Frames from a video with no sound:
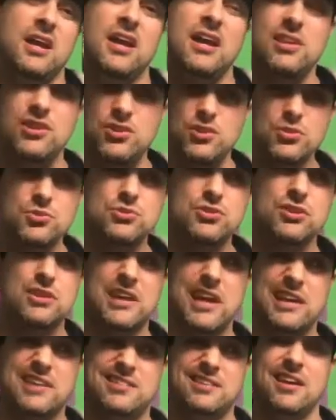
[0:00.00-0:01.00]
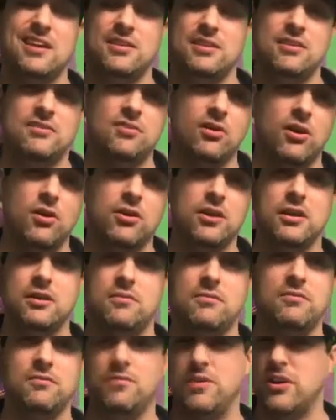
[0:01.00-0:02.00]
and usually I tend to
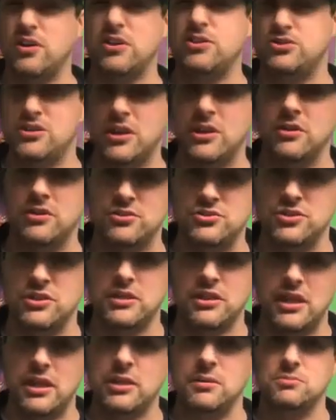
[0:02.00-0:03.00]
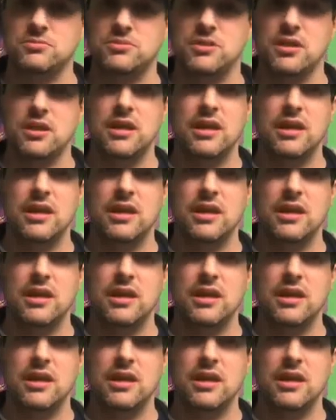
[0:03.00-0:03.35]
target very challenging games.